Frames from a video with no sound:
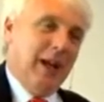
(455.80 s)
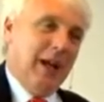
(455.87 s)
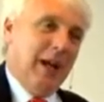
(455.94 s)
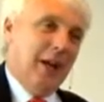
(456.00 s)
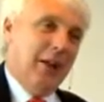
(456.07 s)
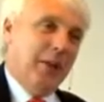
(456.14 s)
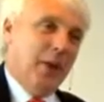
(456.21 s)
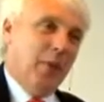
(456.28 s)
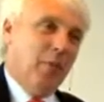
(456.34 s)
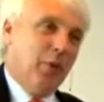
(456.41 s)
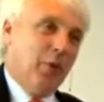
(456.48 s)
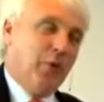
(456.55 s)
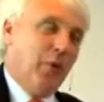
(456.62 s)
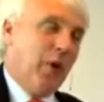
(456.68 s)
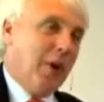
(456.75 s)
that
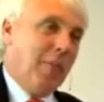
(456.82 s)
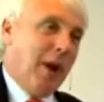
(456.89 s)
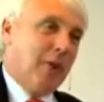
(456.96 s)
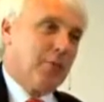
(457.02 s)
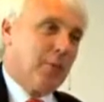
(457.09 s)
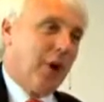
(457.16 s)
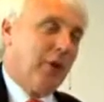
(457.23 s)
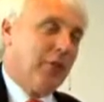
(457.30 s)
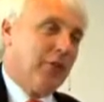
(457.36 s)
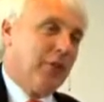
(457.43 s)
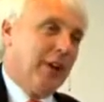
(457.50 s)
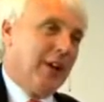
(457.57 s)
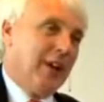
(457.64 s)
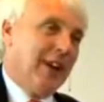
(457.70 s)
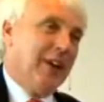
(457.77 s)
was very much present
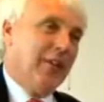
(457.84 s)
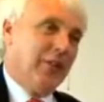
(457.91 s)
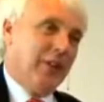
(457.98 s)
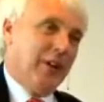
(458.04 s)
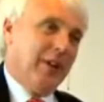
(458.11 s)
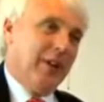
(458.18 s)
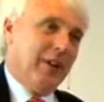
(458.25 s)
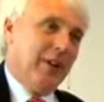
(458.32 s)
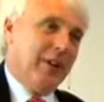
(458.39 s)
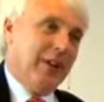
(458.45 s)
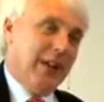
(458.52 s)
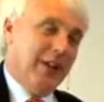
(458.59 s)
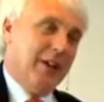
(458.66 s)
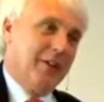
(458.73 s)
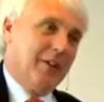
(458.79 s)
in the Clinton
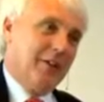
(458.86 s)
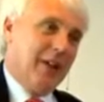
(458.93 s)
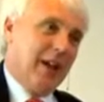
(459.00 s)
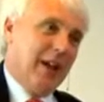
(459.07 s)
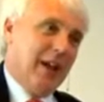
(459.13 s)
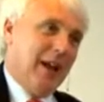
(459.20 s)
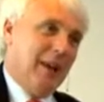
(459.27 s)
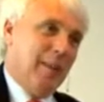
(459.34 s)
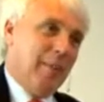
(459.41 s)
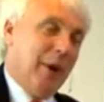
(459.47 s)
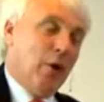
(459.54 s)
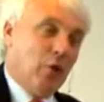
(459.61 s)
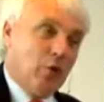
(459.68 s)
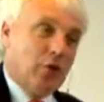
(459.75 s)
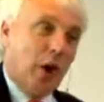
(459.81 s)
years,
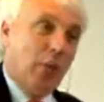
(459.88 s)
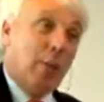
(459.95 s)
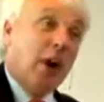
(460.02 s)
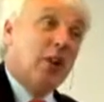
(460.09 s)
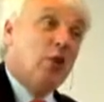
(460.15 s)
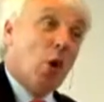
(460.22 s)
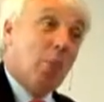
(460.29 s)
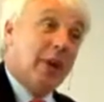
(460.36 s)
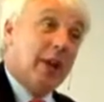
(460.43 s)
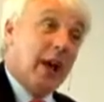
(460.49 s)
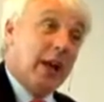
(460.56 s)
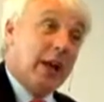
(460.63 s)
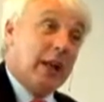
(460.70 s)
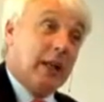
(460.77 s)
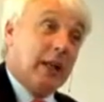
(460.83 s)
but also by John
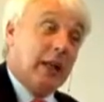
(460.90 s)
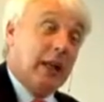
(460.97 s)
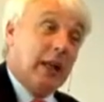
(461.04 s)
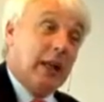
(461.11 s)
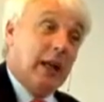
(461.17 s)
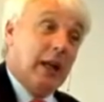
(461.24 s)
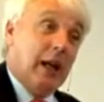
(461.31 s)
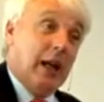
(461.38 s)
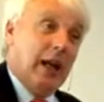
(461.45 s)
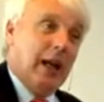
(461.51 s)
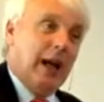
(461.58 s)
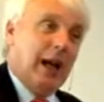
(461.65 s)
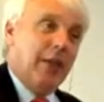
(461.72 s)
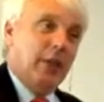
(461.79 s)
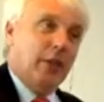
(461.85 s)
McCain
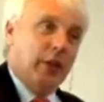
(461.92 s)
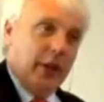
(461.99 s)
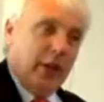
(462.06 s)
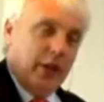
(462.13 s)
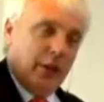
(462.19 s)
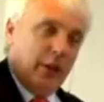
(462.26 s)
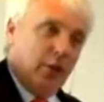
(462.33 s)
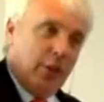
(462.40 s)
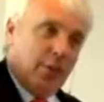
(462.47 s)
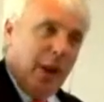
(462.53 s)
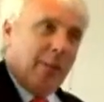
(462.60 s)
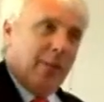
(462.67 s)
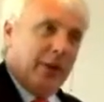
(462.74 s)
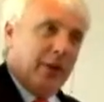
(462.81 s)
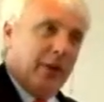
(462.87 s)
and the
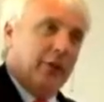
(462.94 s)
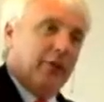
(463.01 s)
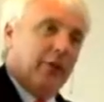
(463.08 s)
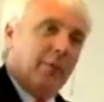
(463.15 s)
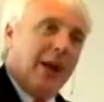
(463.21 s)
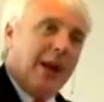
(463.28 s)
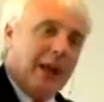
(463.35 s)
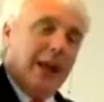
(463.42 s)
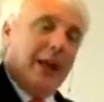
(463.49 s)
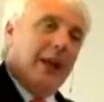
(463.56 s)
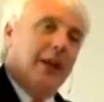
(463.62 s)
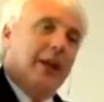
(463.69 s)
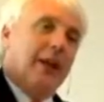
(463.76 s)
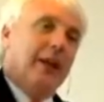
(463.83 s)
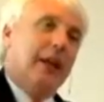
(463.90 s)
Republicans and many
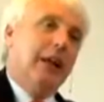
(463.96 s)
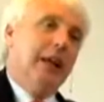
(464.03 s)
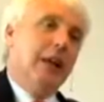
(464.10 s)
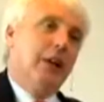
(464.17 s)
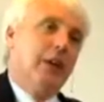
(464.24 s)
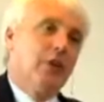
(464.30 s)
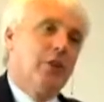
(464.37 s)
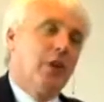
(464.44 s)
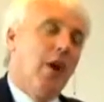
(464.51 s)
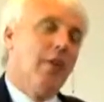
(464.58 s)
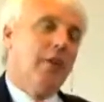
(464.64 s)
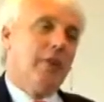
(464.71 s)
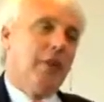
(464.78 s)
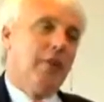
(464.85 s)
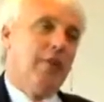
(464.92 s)
in the
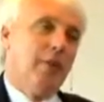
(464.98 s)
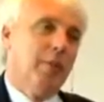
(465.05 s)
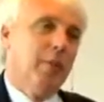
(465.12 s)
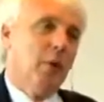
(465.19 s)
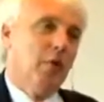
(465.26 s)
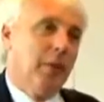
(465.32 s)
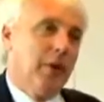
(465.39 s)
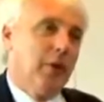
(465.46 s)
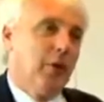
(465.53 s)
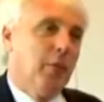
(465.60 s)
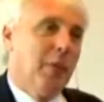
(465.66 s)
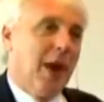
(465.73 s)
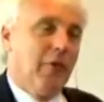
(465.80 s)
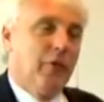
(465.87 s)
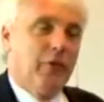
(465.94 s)
conservative movement. You
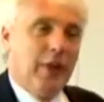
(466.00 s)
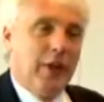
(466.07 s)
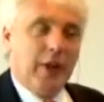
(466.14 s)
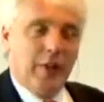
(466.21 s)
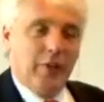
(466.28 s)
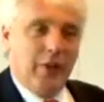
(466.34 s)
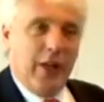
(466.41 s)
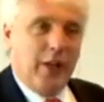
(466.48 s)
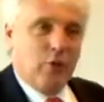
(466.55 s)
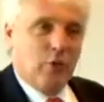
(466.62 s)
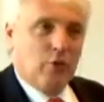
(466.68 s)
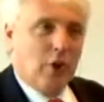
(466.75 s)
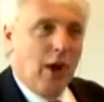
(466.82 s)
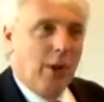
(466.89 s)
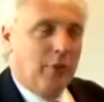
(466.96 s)
may have seen in the Financial
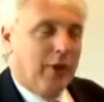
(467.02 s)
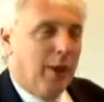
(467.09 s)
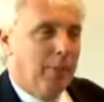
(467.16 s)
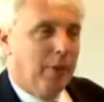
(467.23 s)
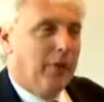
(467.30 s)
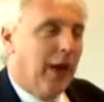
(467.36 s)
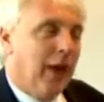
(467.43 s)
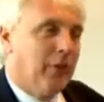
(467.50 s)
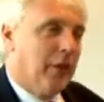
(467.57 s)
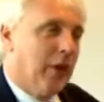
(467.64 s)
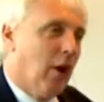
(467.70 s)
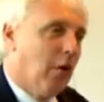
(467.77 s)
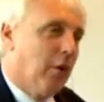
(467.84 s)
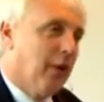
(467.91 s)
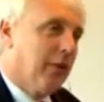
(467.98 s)
Times a couple of days
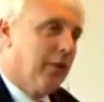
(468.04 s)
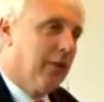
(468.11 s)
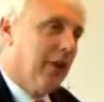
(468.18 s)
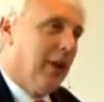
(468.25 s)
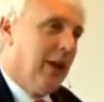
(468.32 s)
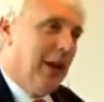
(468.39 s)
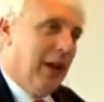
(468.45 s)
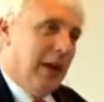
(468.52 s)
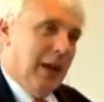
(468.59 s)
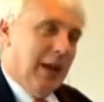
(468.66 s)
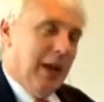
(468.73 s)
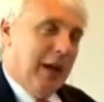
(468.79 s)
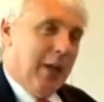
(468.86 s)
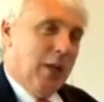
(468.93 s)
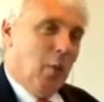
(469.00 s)
ago that
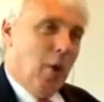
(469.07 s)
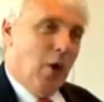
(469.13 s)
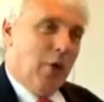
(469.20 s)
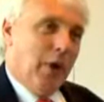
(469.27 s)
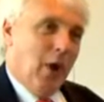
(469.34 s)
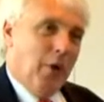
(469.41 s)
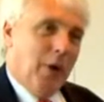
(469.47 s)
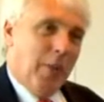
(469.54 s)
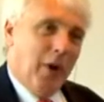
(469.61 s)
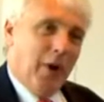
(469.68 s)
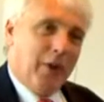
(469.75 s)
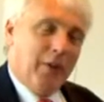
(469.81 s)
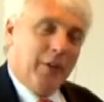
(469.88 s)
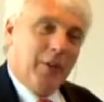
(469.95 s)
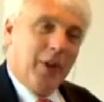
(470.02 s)
the well-known
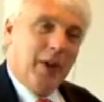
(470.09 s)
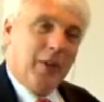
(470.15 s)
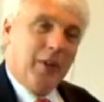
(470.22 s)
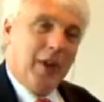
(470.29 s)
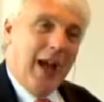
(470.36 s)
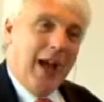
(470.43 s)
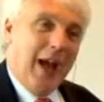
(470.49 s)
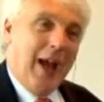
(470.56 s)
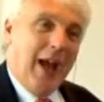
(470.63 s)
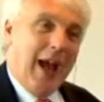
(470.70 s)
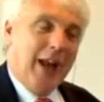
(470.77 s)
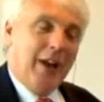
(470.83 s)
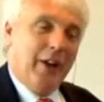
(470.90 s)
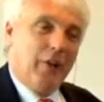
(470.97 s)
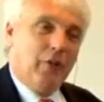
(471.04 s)
American
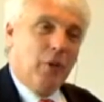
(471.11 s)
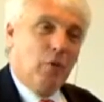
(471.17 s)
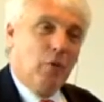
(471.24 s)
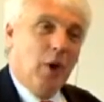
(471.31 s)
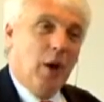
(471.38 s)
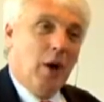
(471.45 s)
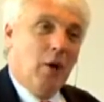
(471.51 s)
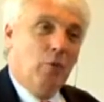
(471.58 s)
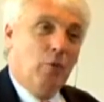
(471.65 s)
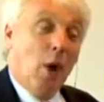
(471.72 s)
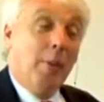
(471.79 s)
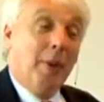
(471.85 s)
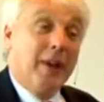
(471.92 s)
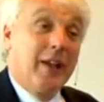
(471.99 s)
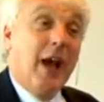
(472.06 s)
analyst
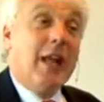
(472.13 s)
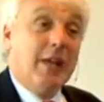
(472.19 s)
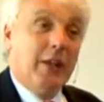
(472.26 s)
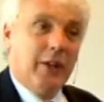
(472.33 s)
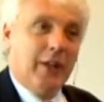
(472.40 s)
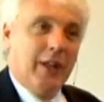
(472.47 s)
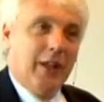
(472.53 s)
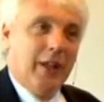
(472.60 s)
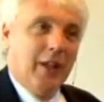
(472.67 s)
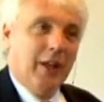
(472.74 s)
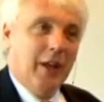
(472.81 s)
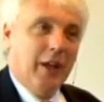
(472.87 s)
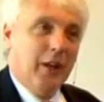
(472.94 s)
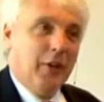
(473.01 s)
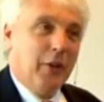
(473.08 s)
Robert Kagan,
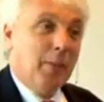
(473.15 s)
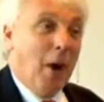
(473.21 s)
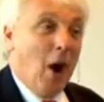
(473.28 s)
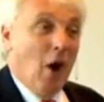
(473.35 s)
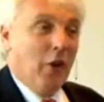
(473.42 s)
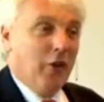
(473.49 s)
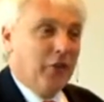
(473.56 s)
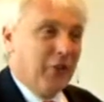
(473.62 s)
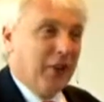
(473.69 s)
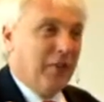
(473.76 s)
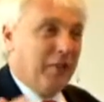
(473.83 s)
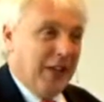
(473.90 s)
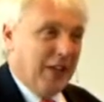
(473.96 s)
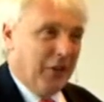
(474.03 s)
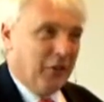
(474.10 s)
the
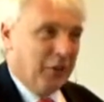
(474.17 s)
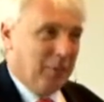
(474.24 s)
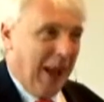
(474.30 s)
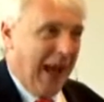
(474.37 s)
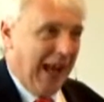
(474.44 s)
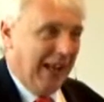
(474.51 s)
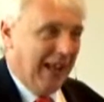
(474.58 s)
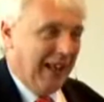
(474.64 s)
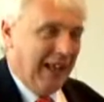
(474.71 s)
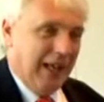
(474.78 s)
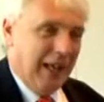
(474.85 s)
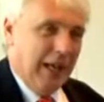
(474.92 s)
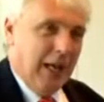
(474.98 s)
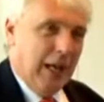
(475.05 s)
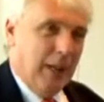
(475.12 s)
Mars-Venus man,
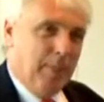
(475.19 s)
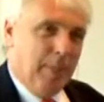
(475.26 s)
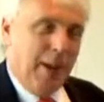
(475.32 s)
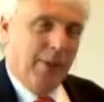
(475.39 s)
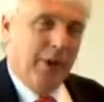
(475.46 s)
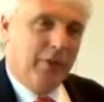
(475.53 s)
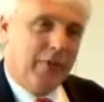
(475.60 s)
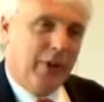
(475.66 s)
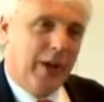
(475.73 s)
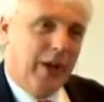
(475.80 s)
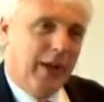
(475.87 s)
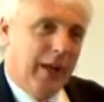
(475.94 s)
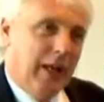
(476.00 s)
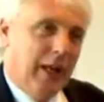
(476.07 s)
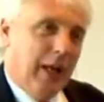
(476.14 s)
published
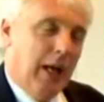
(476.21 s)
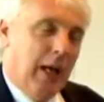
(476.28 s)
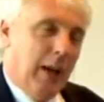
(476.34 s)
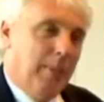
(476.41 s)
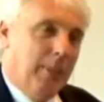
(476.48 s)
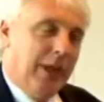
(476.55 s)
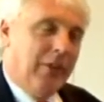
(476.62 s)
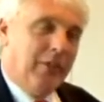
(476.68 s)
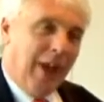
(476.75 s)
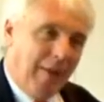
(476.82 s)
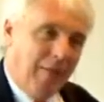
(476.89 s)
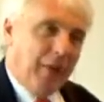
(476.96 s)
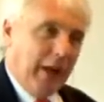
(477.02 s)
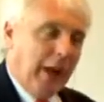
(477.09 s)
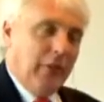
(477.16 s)
a piece
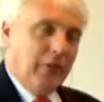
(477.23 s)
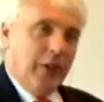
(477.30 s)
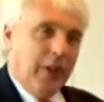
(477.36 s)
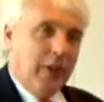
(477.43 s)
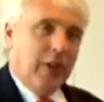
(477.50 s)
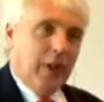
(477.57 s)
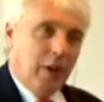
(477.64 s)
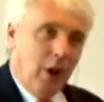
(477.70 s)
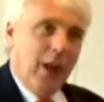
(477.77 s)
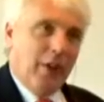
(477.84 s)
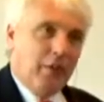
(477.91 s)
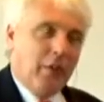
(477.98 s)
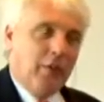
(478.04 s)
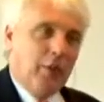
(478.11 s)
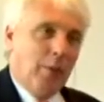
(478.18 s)
advocating an
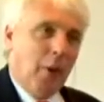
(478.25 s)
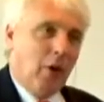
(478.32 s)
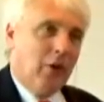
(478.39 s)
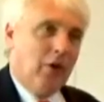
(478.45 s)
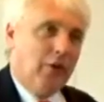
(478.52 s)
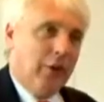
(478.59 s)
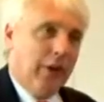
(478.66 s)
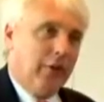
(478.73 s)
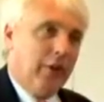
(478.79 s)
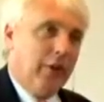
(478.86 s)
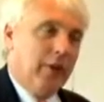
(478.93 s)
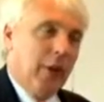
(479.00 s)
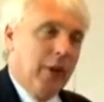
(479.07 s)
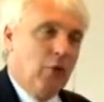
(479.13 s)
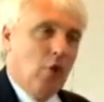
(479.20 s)
alliance of democracies.
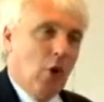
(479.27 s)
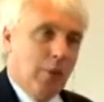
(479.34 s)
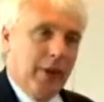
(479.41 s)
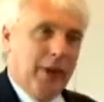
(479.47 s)
And John